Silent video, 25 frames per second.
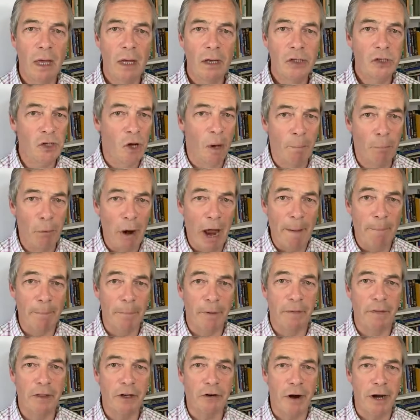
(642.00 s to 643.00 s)
Don
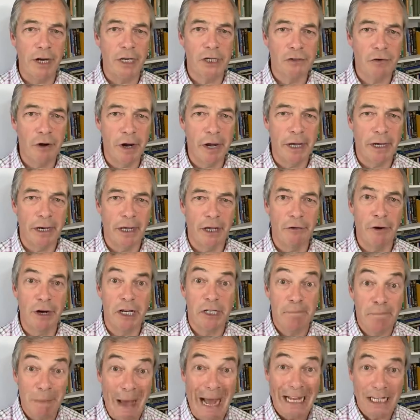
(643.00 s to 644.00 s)
Bradman, the greatest cricketer,
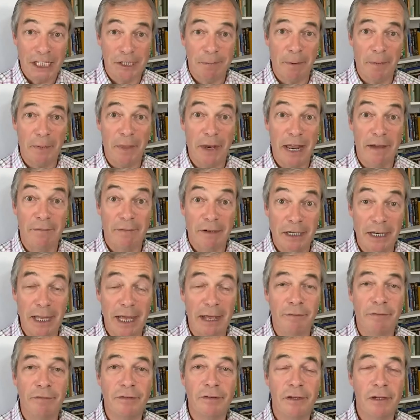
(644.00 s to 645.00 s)
greatest batsman that ever
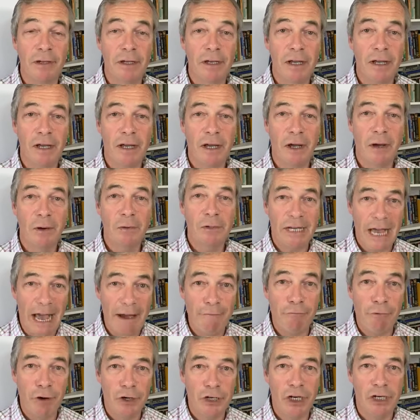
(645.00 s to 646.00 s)
lived, whose
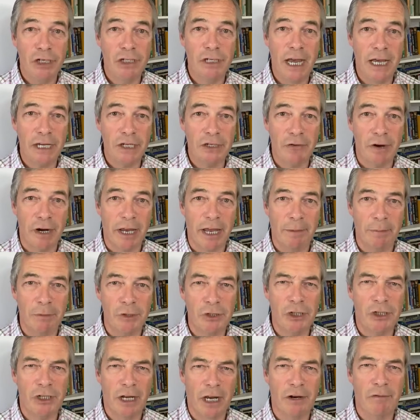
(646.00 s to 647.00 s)
average in Test cricket was
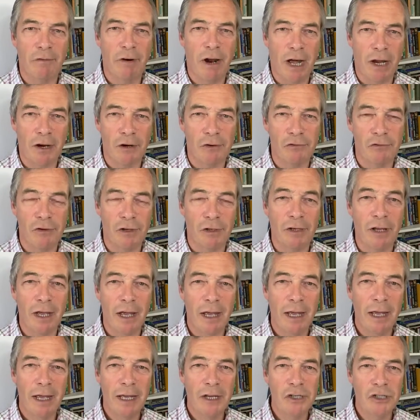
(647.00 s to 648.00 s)
just under 100,
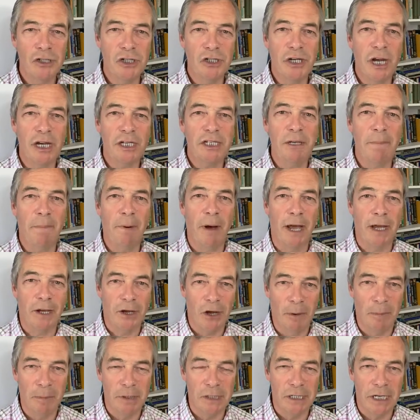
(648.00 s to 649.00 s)
suggested by a
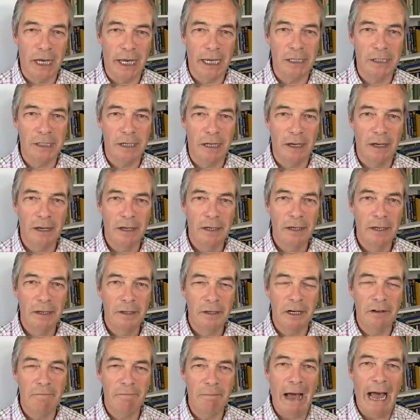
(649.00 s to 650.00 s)
commentator
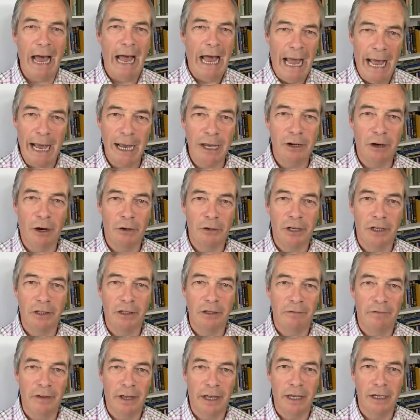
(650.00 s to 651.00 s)
that if Matt Hancock did
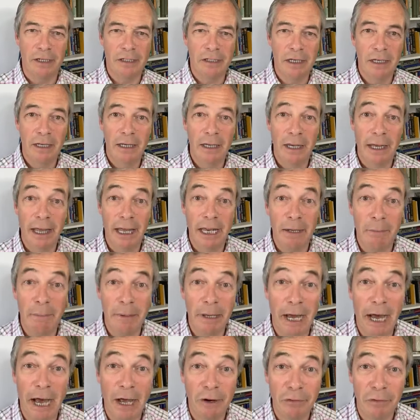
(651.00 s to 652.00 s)
the figures, it'd
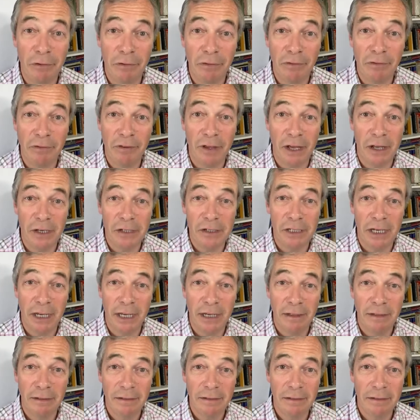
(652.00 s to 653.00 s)
be 130.
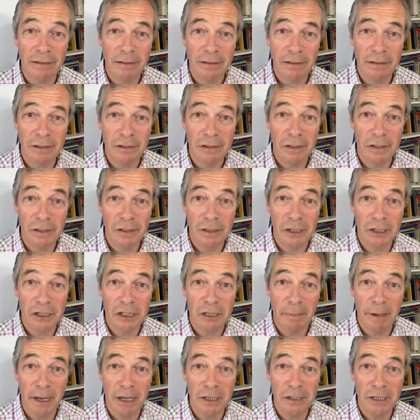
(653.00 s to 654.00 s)
Just
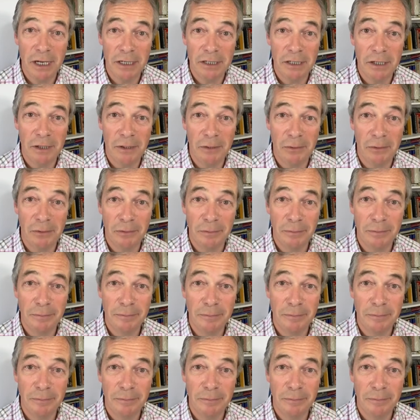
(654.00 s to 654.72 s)
about says it all.